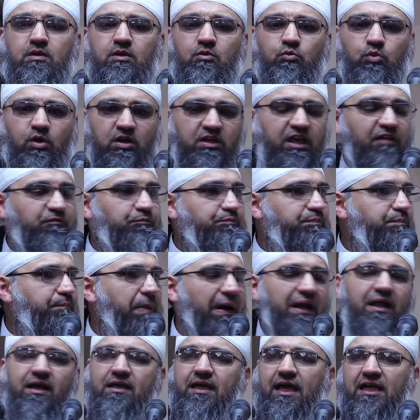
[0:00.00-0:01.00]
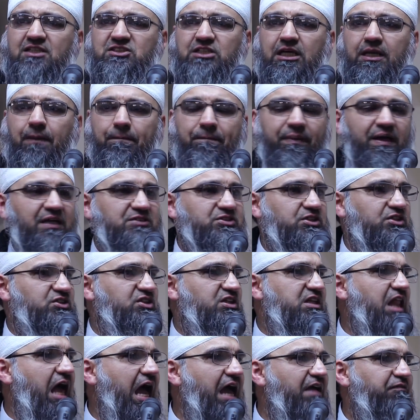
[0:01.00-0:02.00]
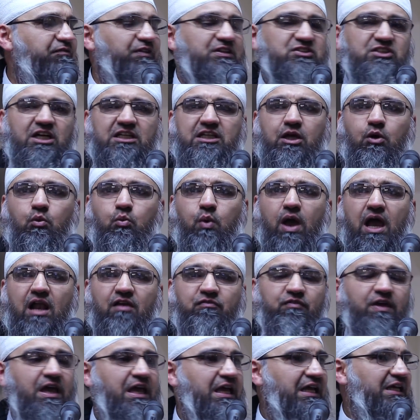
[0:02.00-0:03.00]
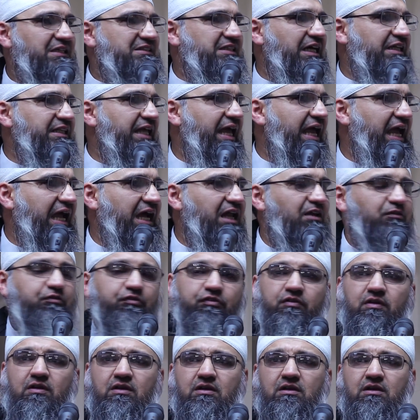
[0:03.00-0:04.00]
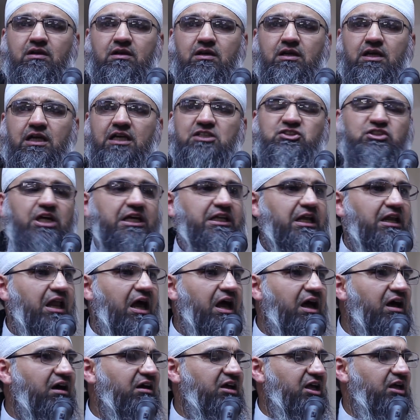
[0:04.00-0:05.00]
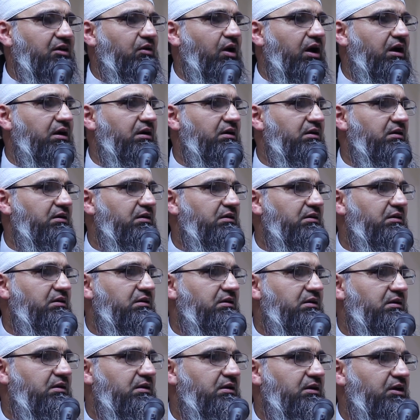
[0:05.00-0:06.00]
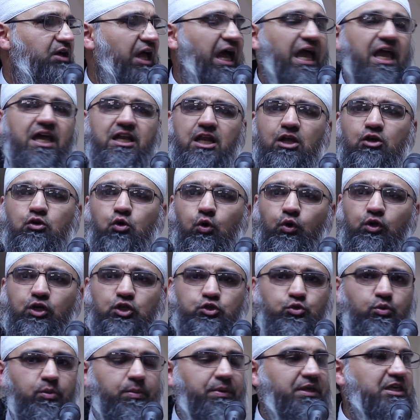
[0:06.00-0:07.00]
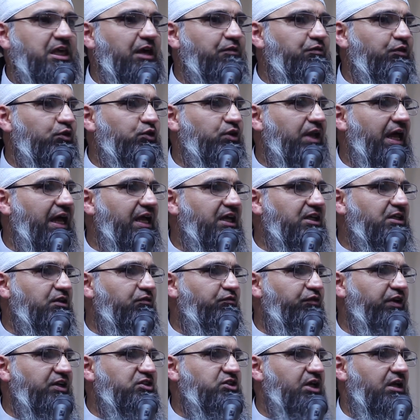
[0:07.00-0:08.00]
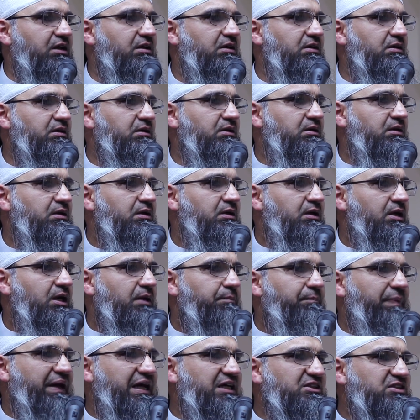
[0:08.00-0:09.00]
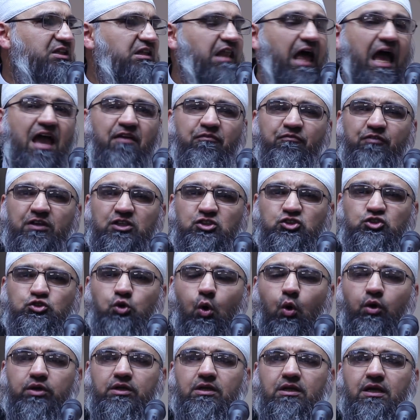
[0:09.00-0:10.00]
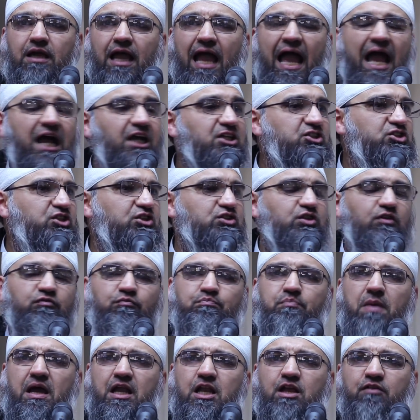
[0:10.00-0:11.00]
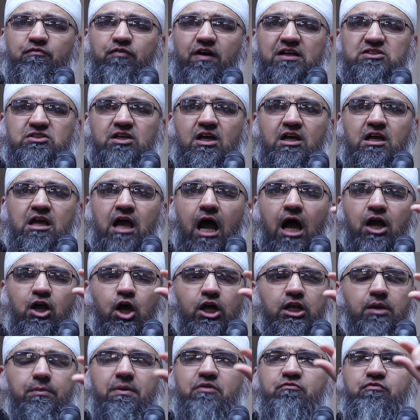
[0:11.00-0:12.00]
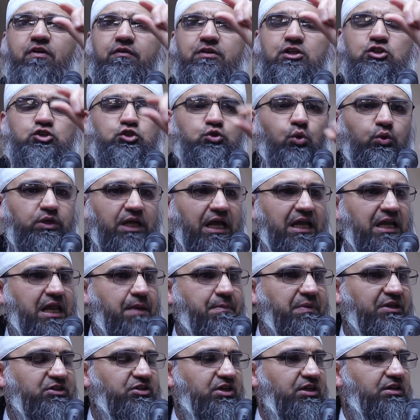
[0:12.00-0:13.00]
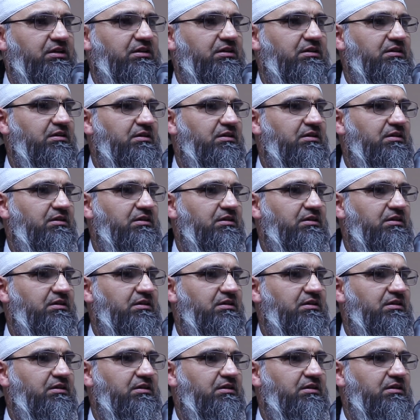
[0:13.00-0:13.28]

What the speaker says: Will give barakah inside a person's life, inside their wealth, inside their health, inside al-akhirah. Khair and goodness will be given to that individual. Because life is short. Actions of many of us are going to be very short and limited.